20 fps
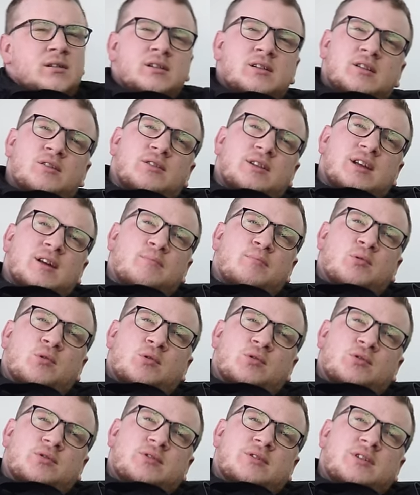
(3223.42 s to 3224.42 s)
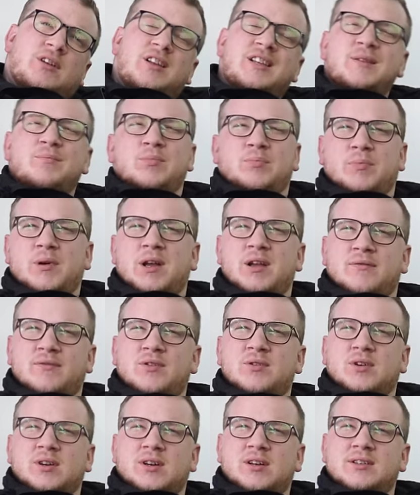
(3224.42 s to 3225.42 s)
think I bought... No, I did buy a
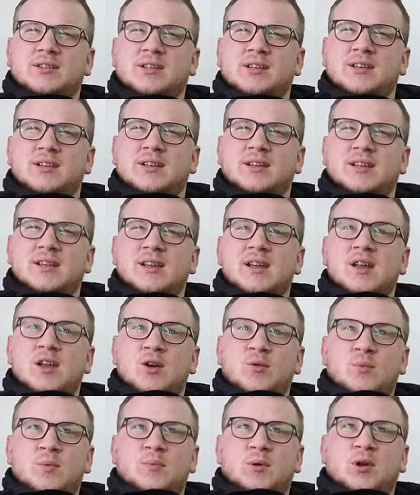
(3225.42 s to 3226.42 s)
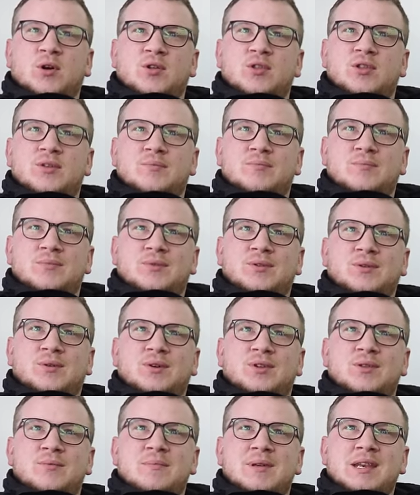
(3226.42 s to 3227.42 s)
few cars, didn't I? We got the
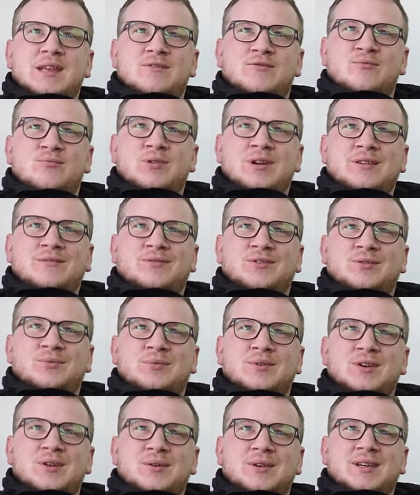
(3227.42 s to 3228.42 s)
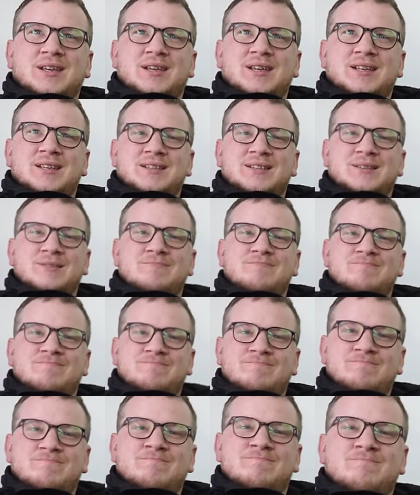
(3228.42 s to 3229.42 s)
Mini from Bradford with no keys.
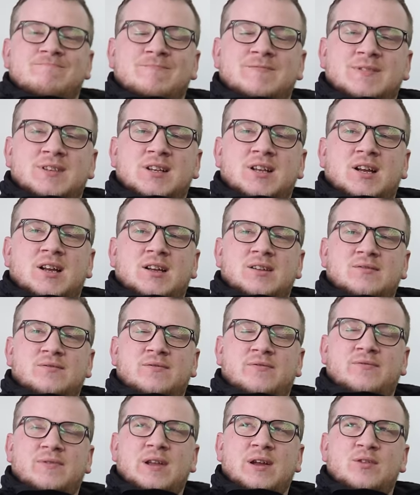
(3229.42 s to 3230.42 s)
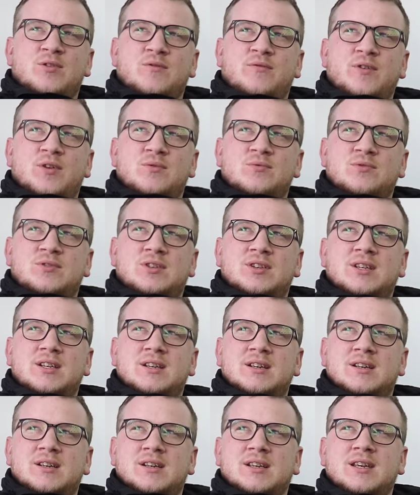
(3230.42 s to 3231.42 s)
I'll get on the phone to
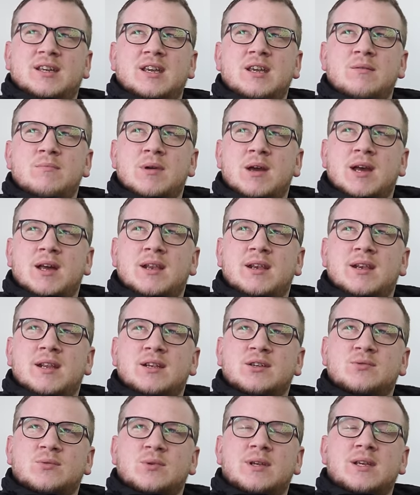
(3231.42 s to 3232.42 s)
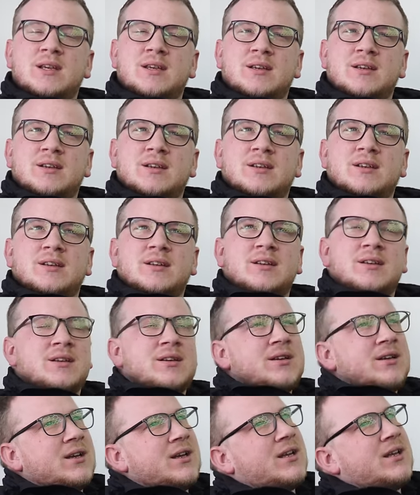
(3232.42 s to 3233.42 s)
the key man next week,
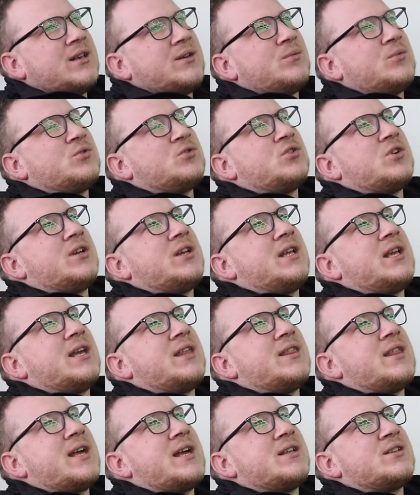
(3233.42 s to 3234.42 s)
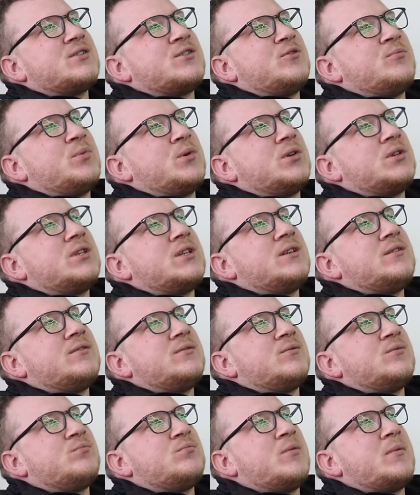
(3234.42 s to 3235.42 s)
and we'll try and get that sort of booked in.
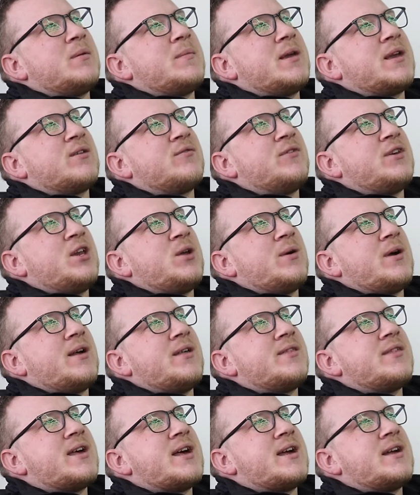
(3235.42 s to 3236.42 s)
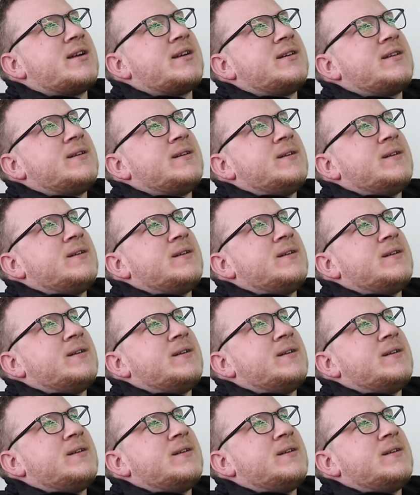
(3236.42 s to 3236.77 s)
Probably make a video out of that.